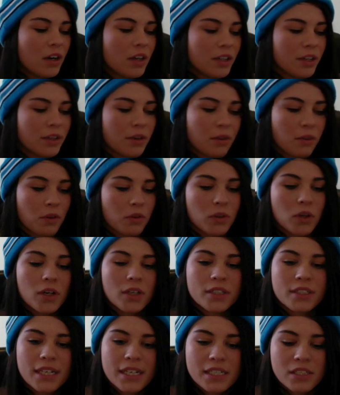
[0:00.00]
the
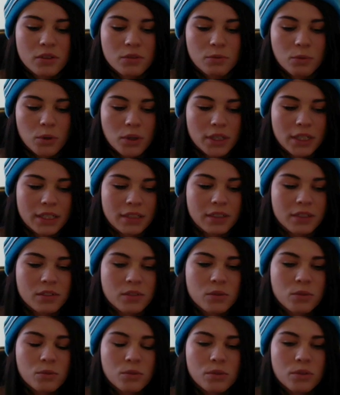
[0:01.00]
long days of work and then
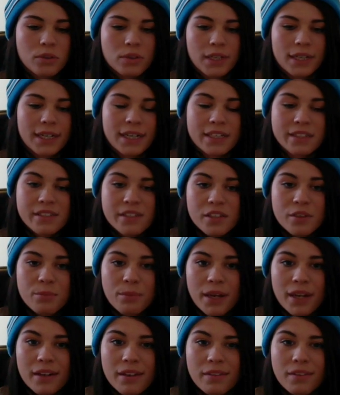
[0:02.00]
school, like, I still
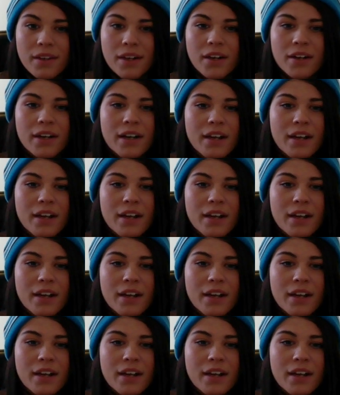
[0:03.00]
made it there.